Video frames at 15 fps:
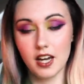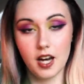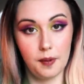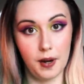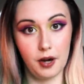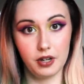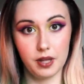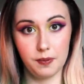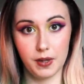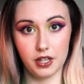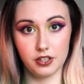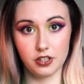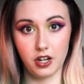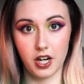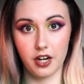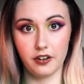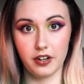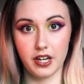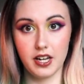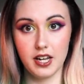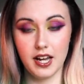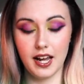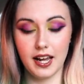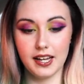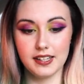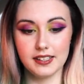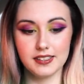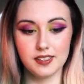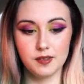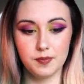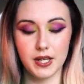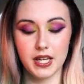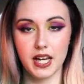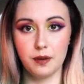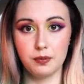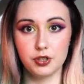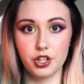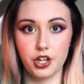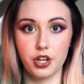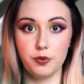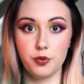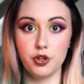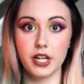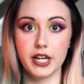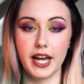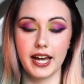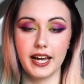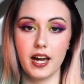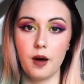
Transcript: about keeping a diary is being able to communicate